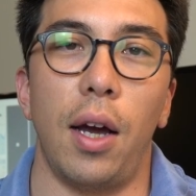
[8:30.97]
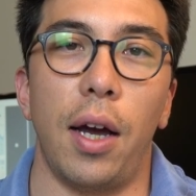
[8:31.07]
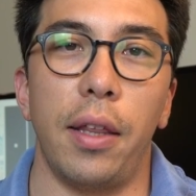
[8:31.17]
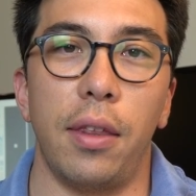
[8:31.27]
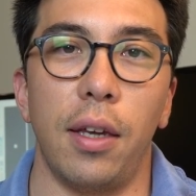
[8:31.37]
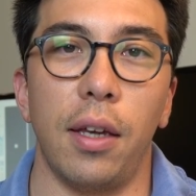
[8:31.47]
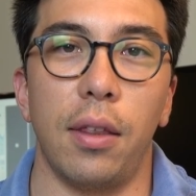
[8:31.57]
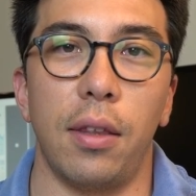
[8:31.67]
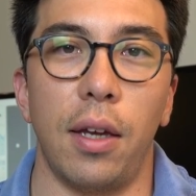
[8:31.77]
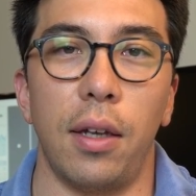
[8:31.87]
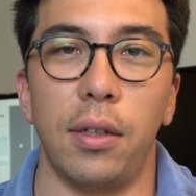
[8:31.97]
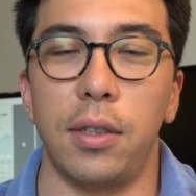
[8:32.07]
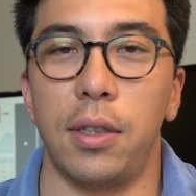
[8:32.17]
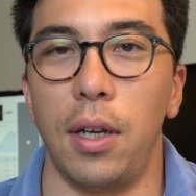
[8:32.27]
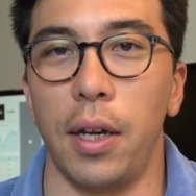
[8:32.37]
I think that,
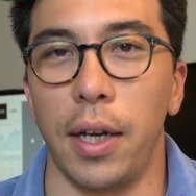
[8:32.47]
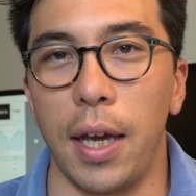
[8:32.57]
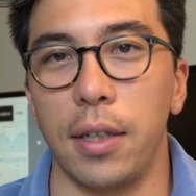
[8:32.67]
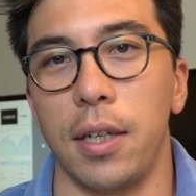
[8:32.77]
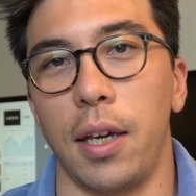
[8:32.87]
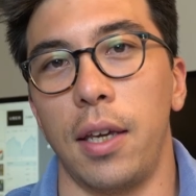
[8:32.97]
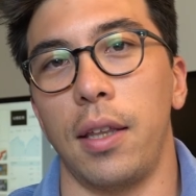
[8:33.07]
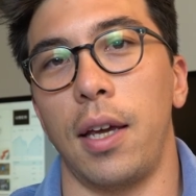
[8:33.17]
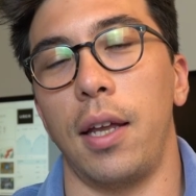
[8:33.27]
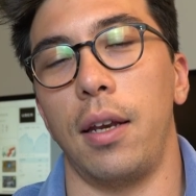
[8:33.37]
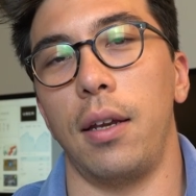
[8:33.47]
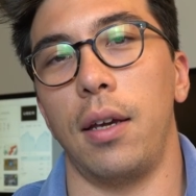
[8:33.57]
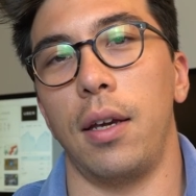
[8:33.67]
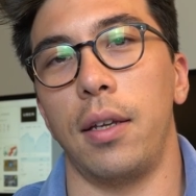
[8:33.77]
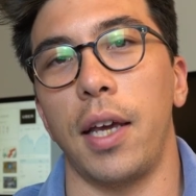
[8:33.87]
again, taking that
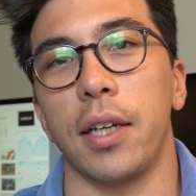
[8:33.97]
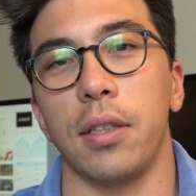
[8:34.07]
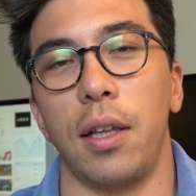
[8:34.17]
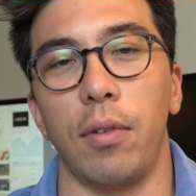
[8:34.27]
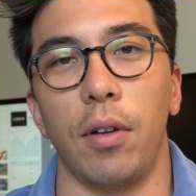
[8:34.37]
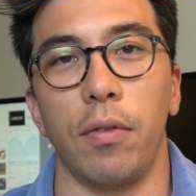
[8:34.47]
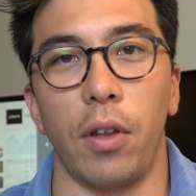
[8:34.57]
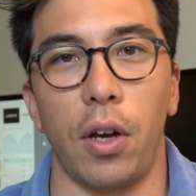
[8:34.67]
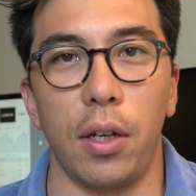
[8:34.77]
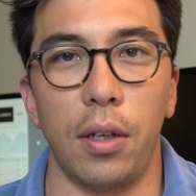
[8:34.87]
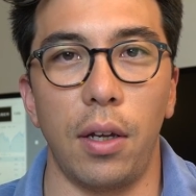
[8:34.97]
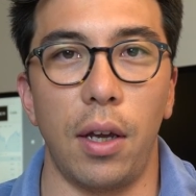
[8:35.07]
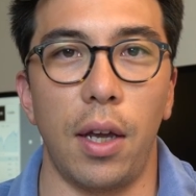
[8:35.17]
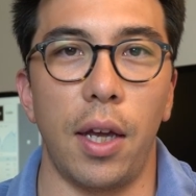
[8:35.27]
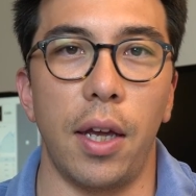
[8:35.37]
uh, next level of thought
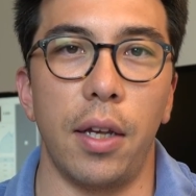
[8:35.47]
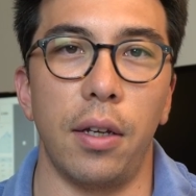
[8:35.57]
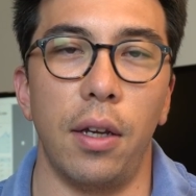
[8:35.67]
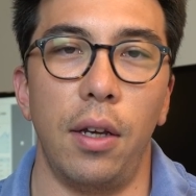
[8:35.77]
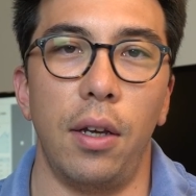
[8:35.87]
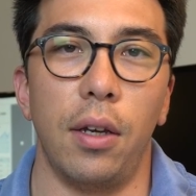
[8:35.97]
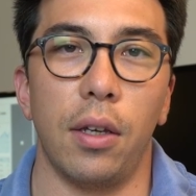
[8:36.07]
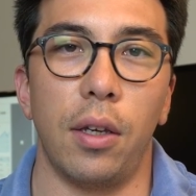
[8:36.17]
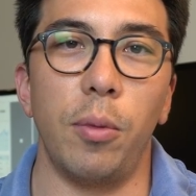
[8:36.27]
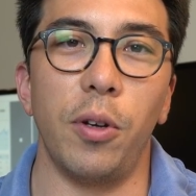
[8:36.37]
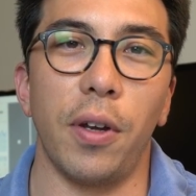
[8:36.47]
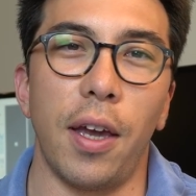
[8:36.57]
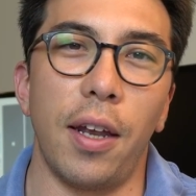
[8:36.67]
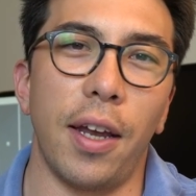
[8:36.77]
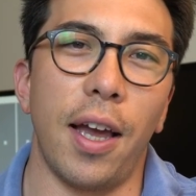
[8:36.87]
and
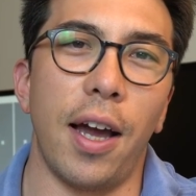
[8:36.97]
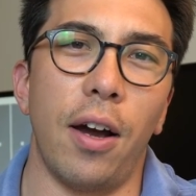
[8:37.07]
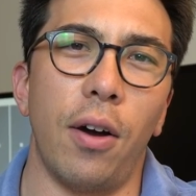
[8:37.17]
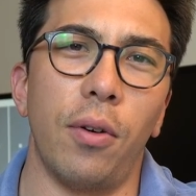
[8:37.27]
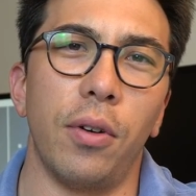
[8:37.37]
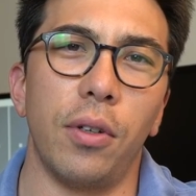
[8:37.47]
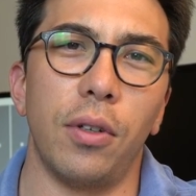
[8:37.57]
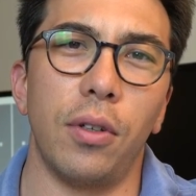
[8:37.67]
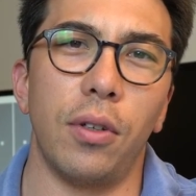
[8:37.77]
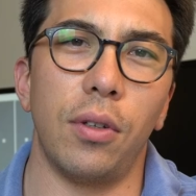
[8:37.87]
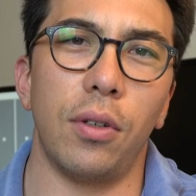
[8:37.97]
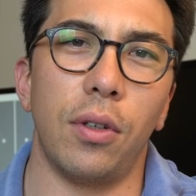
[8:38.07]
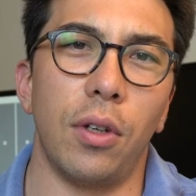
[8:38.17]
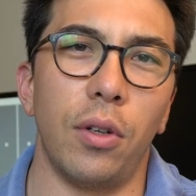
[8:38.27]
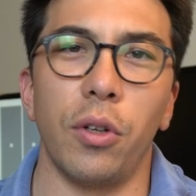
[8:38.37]
communicating how
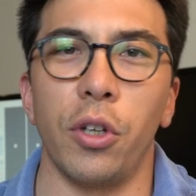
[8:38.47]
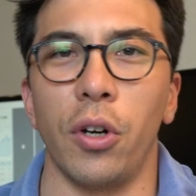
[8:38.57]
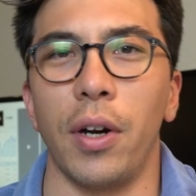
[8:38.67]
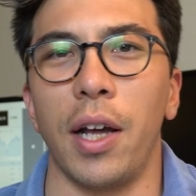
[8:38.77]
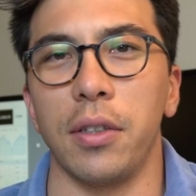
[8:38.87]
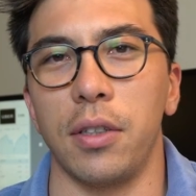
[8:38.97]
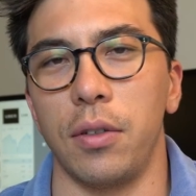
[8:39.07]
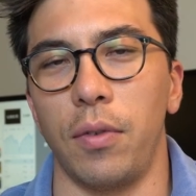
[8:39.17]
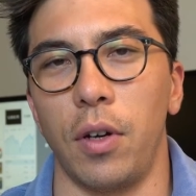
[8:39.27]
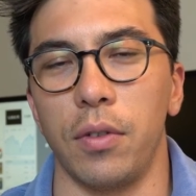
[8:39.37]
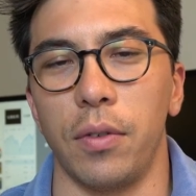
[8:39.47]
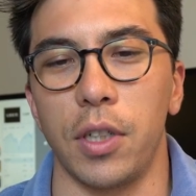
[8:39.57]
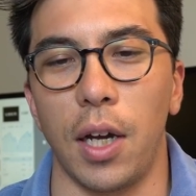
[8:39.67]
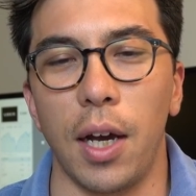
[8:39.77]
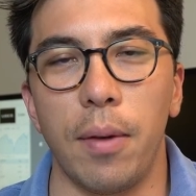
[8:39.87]
you know your analysis evolves over
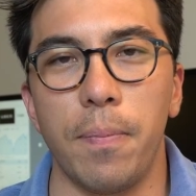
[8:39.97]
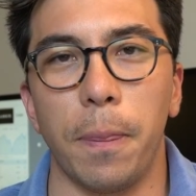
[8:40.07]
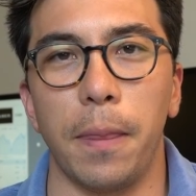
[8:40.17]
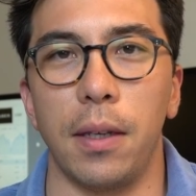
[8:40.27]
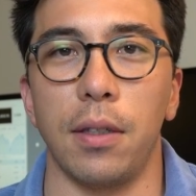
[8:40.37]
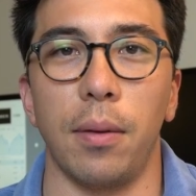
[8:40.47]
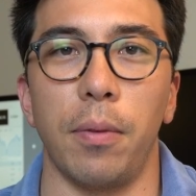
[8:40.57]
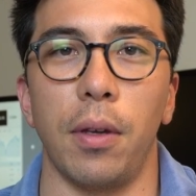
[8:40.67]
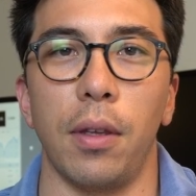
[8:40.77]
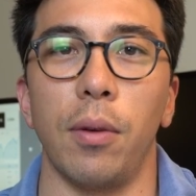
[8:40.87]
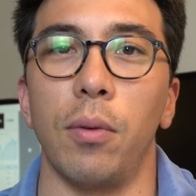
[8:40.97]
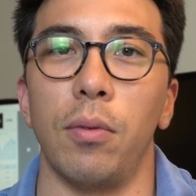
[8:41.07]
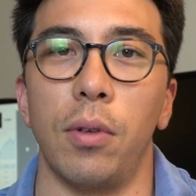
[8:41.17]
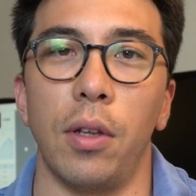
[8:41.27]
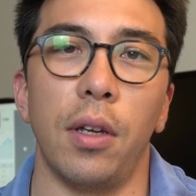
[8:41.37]
time is something that will
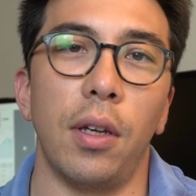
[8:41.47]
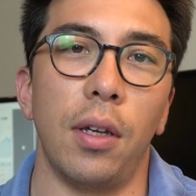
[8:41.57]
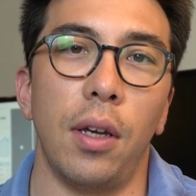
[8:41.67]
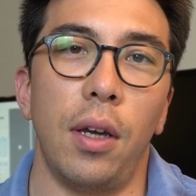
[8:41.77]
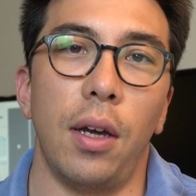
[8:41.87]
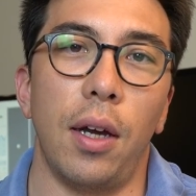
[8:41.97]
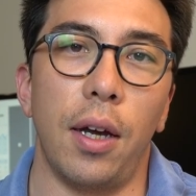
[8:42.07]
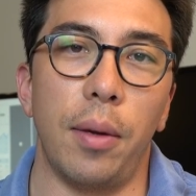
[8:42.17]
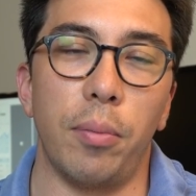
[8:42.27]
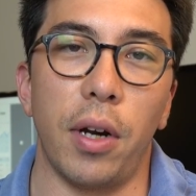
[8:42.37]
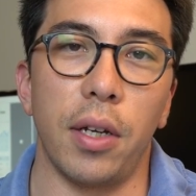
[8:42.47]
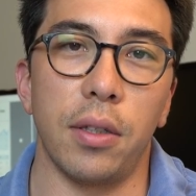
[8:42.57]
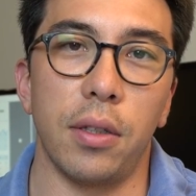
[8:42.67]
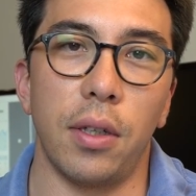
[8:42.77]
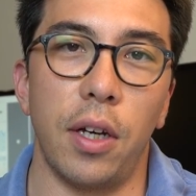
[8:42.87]
really uh,
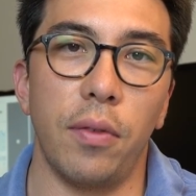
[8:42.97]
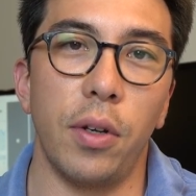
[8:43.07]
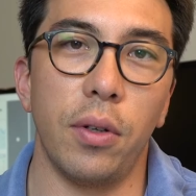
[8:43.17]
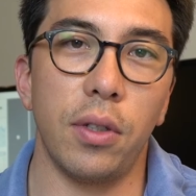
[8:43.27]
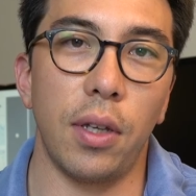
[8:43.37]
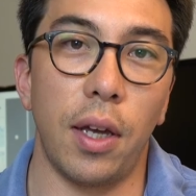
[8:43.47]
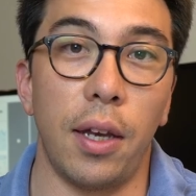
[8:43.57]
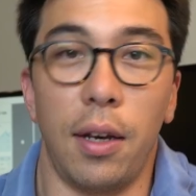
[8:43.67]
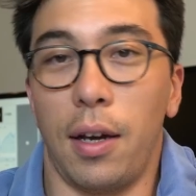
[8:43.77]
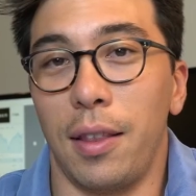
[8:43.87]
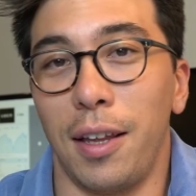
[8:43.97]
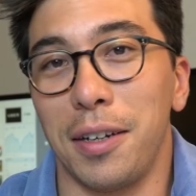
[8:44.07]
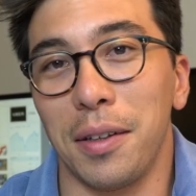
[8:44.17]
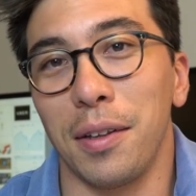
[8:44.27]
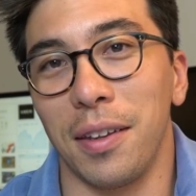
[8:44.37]
impress interviewers. And I'd
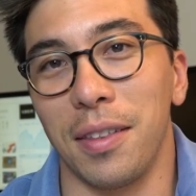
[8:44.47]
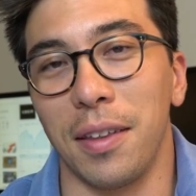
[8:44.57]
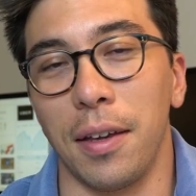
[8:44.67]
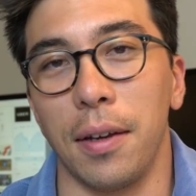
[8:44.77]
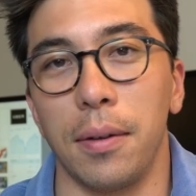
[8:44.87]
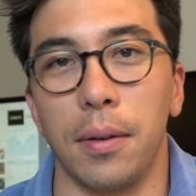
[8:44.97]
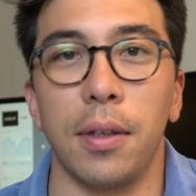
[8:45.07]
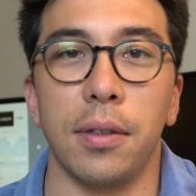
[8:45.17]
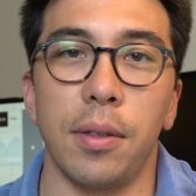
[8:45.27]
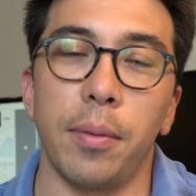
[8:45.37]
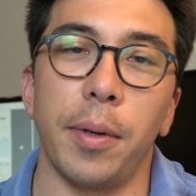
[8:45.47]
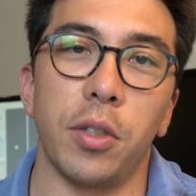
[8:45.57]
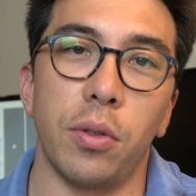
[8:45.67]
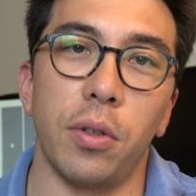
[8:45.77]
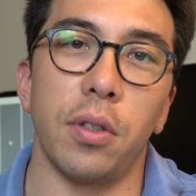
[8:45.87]
like to think that, that some of
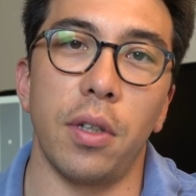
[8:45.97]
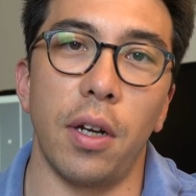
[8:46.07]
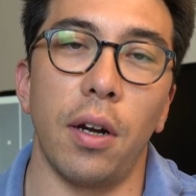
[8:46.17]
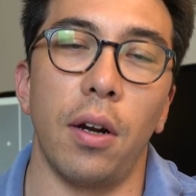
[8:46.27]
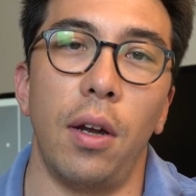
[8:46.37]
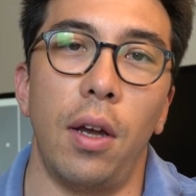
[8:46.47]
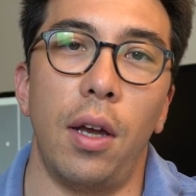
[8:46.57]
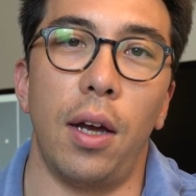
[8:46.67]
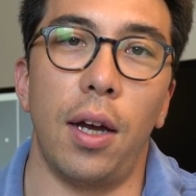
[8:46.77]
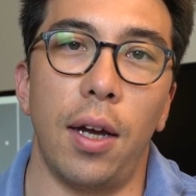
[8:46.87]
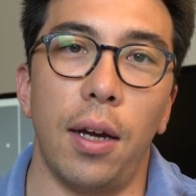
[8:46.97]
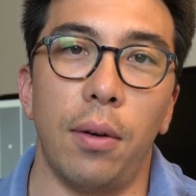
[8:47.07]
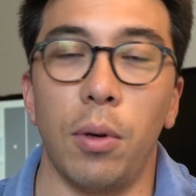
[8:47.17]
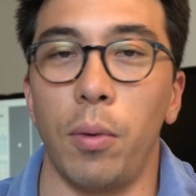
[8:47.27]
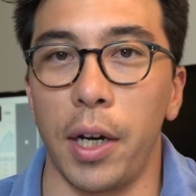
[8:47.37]
my stories there
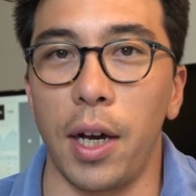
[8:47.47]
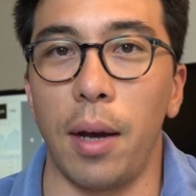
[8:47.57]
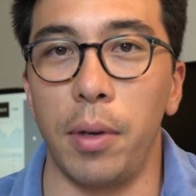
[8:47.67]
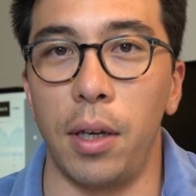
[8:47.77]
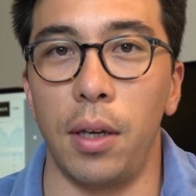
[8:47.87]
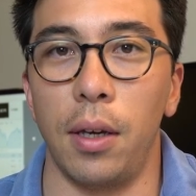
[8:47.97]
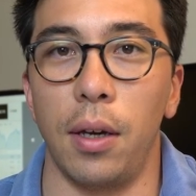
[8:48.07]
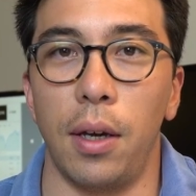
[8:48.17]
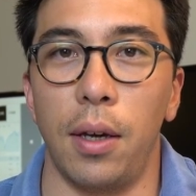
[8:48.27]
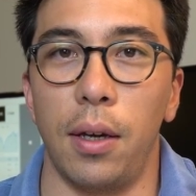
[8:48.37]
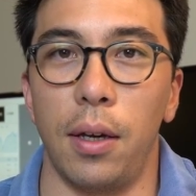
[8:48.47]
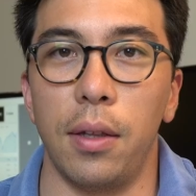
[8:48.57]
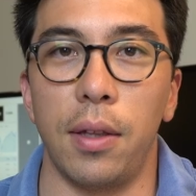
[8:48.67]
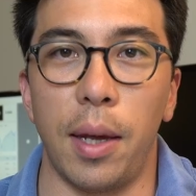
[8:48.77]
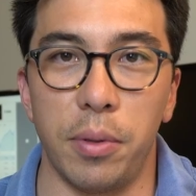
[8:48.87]
uh, were what got me uh,
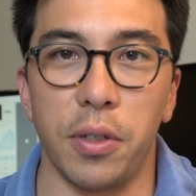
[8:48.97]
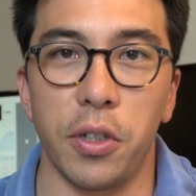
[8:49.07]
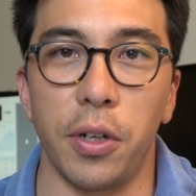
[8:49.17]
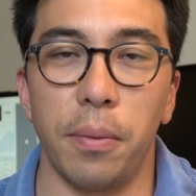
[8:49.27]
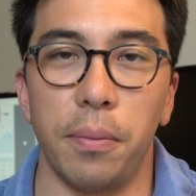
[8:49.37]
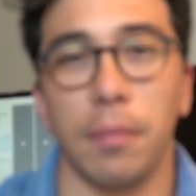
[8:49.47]
that position.